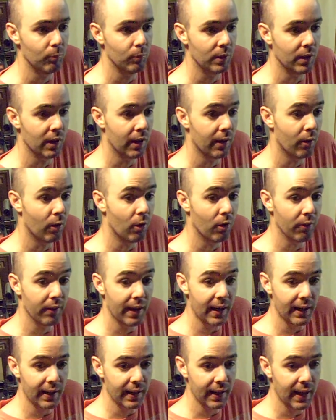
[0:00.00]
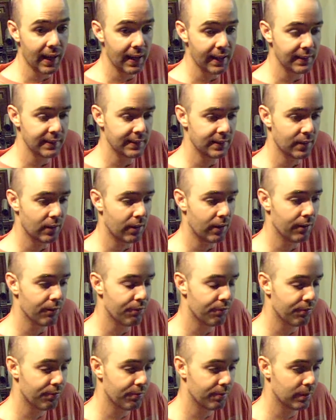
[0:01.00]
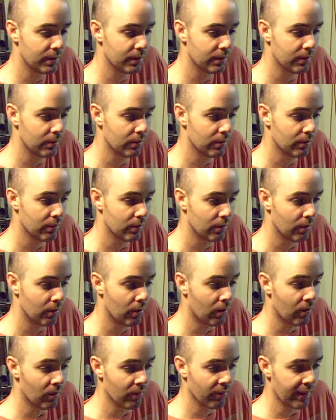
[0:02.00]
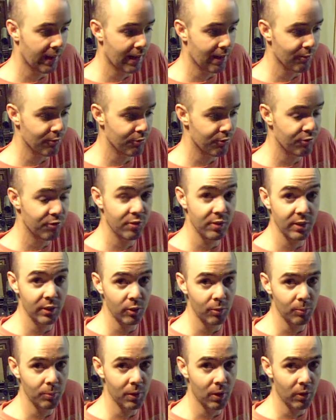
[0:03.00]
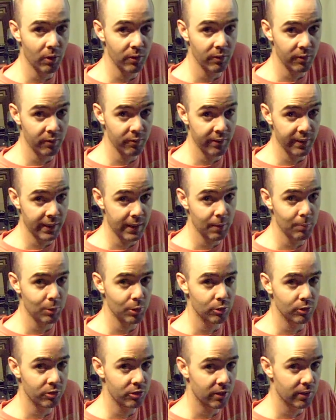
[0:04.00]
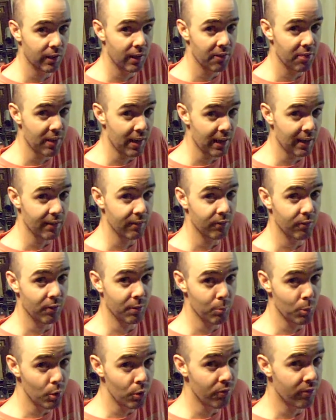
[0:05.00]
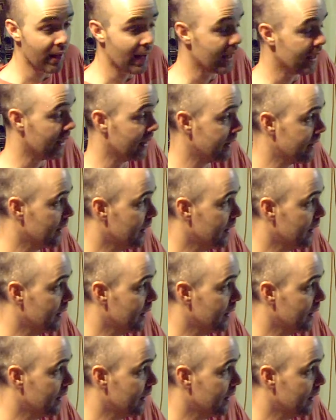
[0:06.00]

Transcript: Got all that haze off, all that film, all of the chemicals, got that, removed that,